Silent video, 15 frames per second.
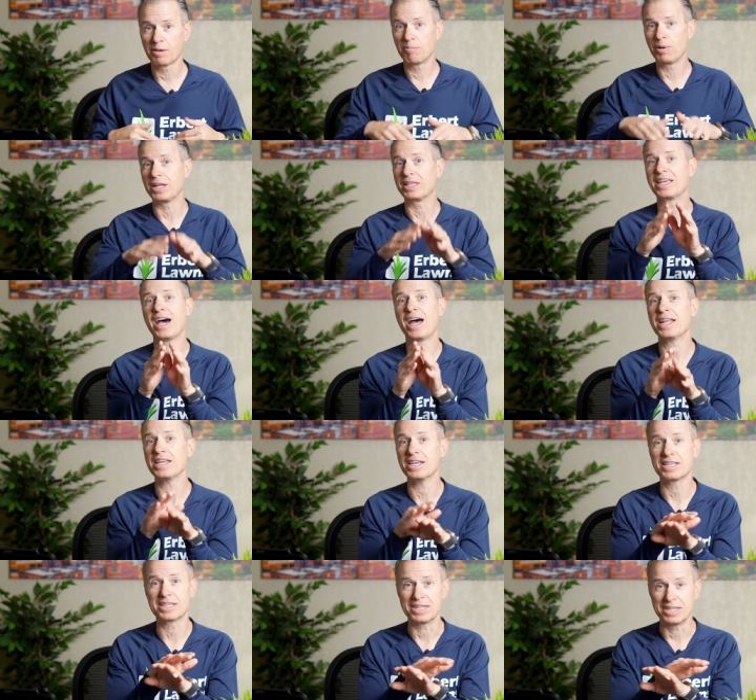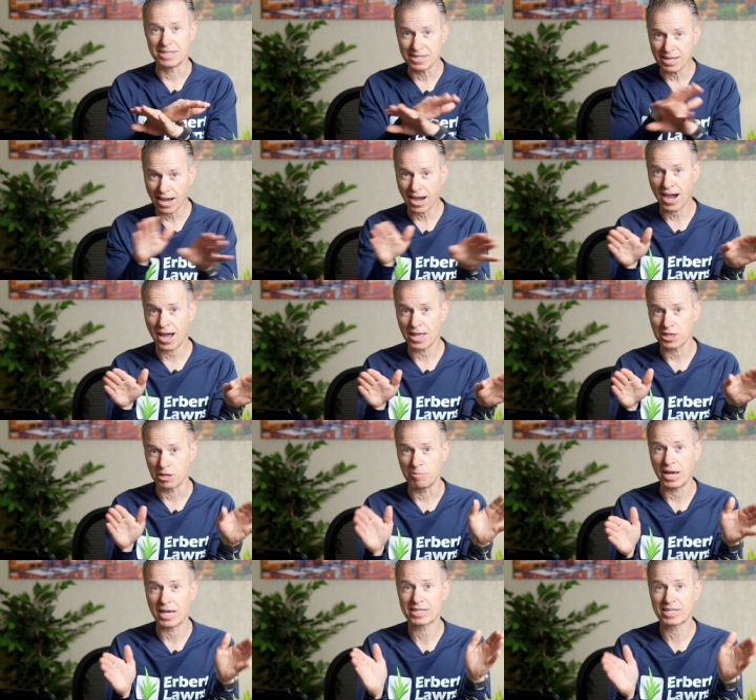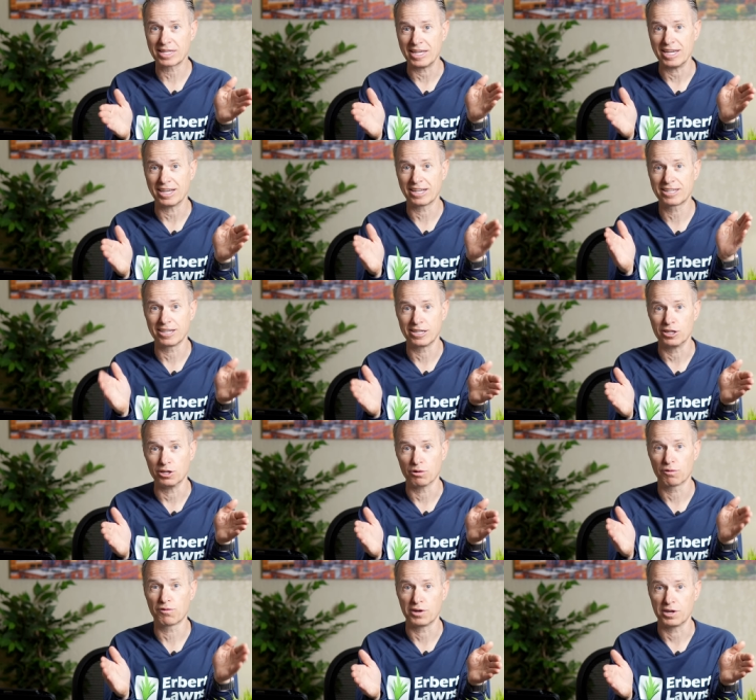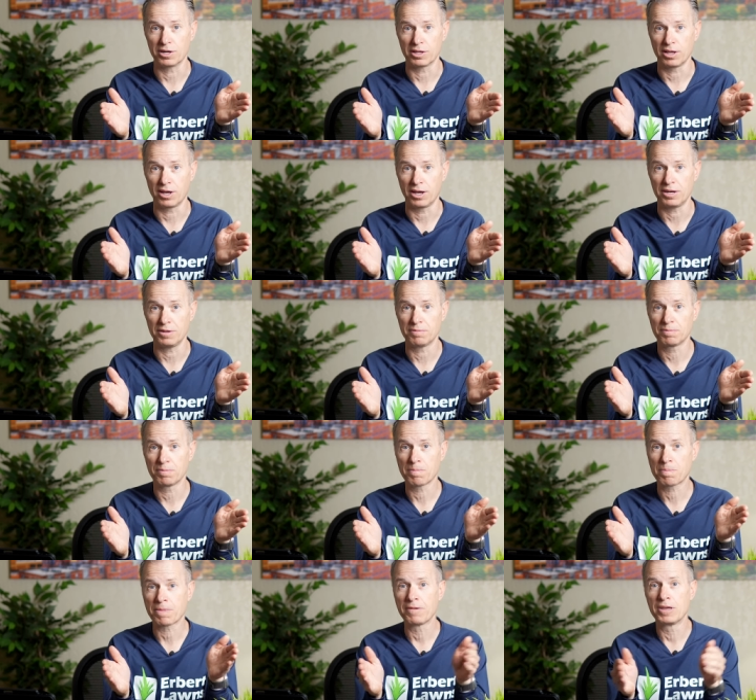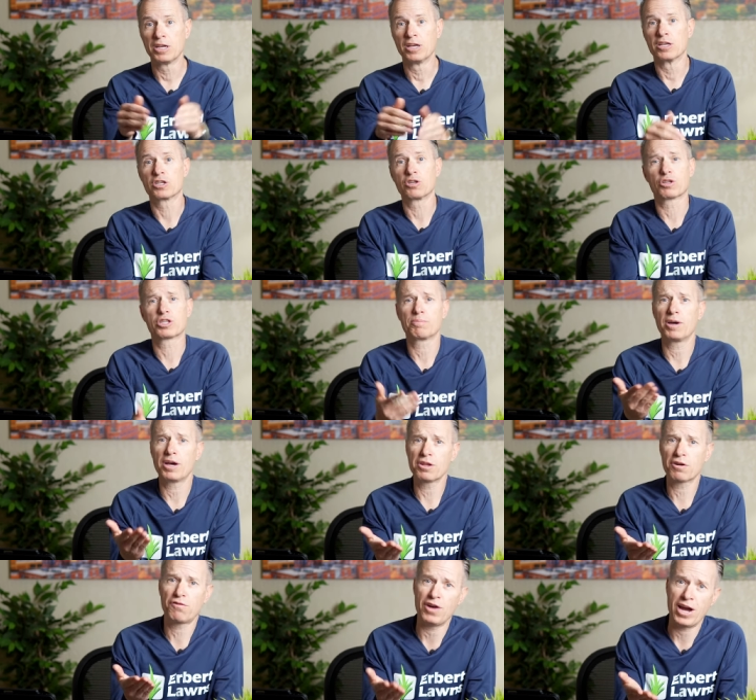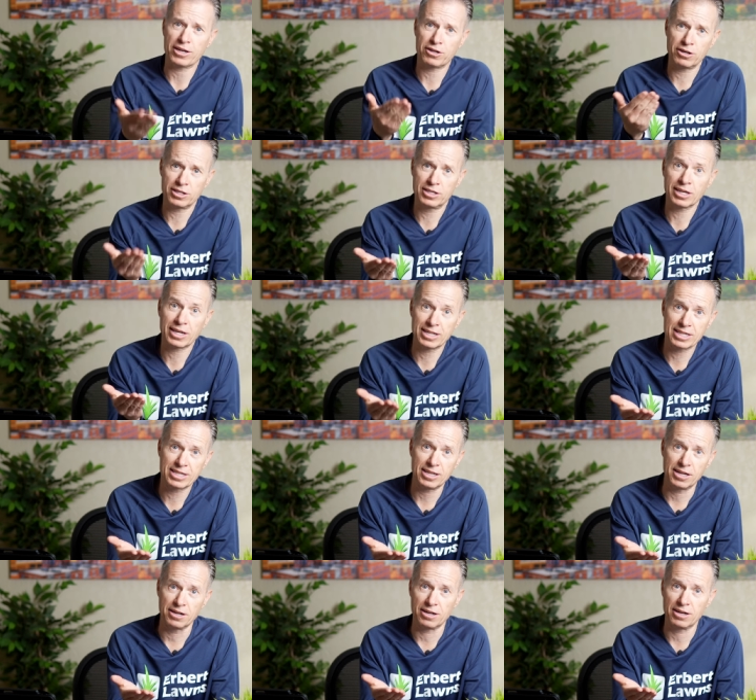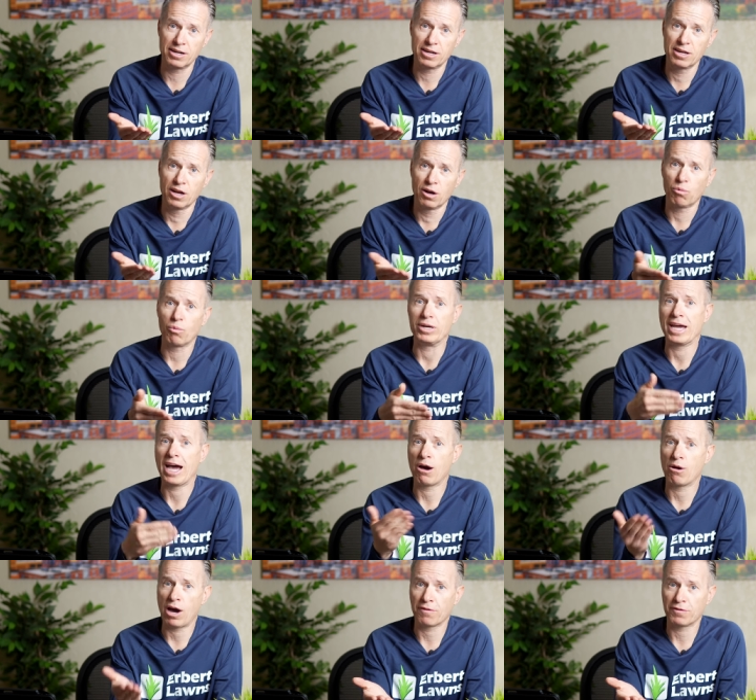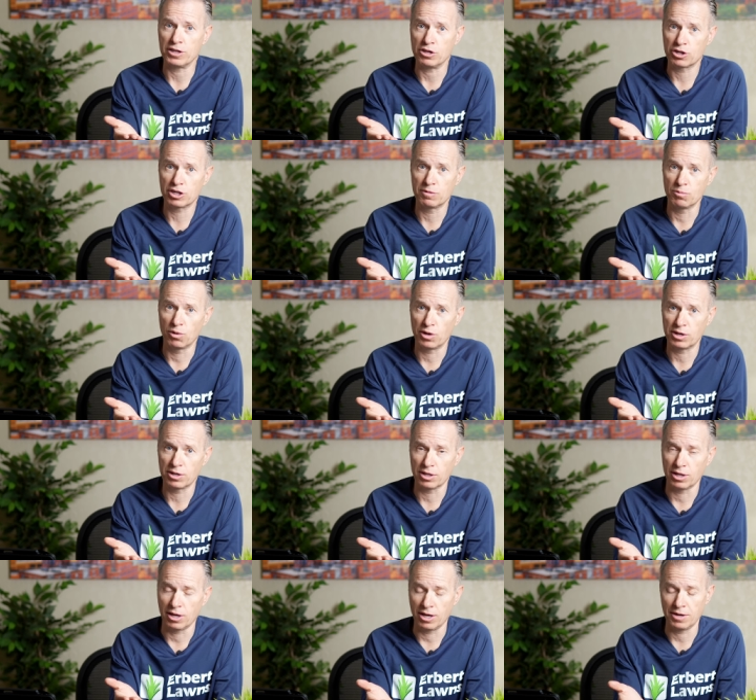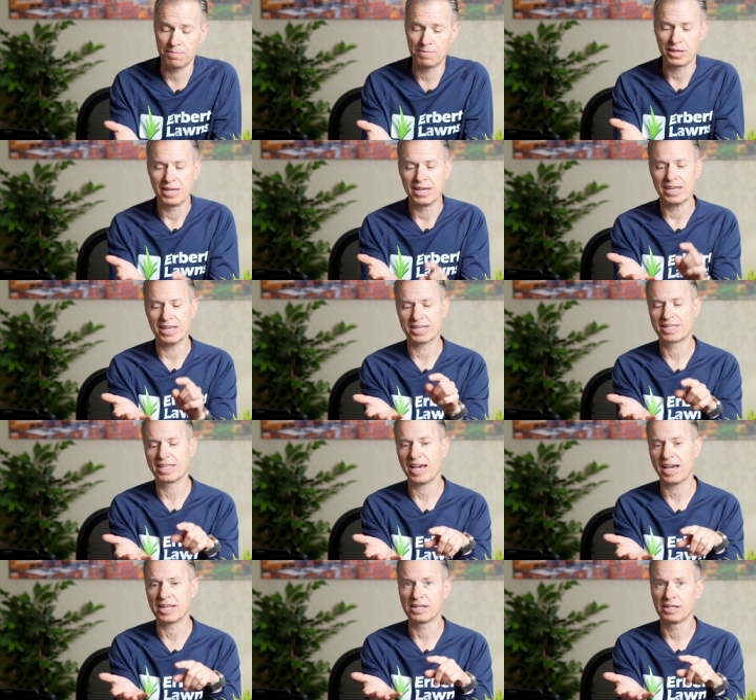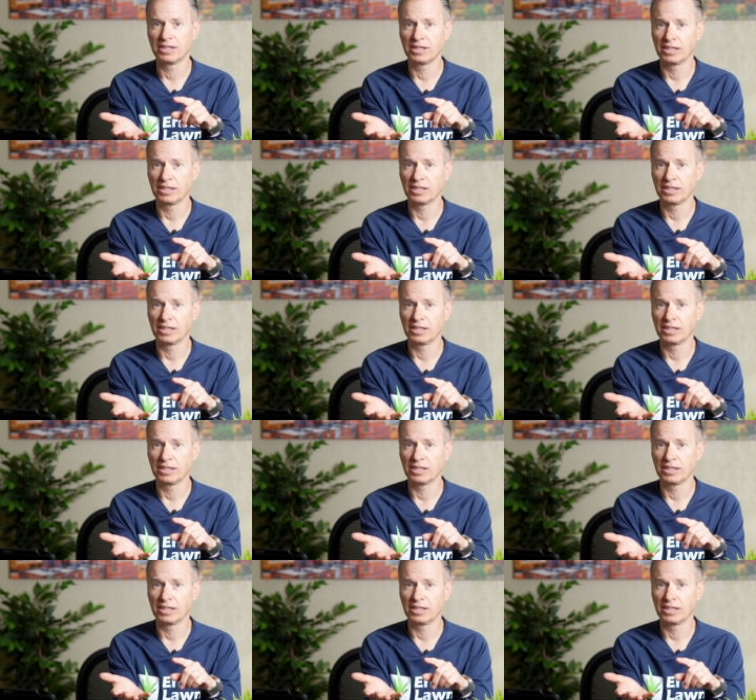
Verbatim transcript: but that is not the best thing to do for your lawn. So some other factors to consider when how often you should mow your lawn is that